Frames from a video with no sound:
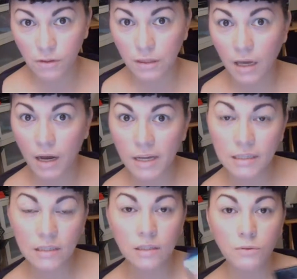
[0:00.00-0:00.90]
than the eyes,
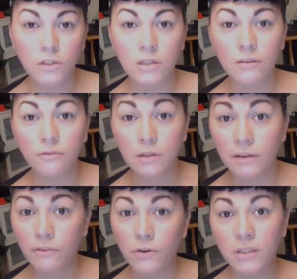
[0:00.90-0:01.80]
since we're just really
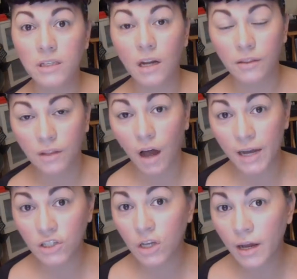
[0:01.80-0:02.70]
focusing on the
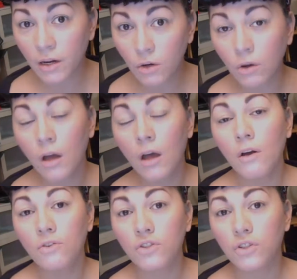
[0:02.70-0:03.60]
eyeshadow.
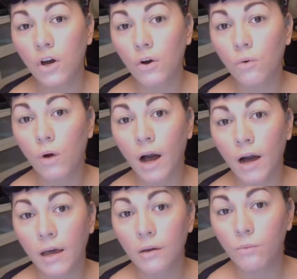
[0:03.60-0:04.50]
So
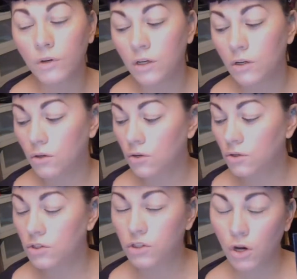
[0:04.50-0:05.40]
I will
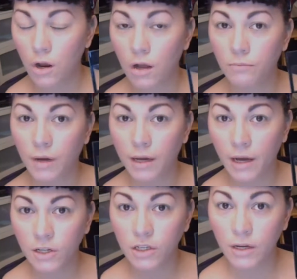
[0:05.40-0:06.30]
start on my
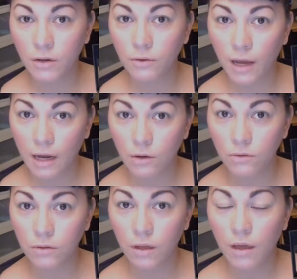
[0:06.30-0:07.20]
eyeshadow now
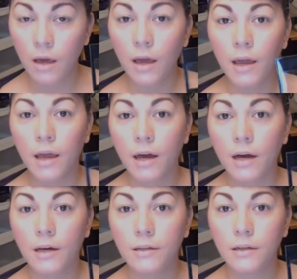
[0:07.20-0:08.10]

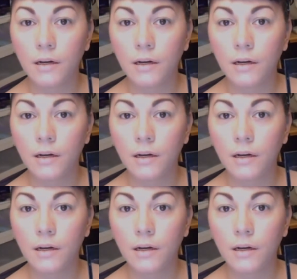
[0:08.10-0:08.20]
and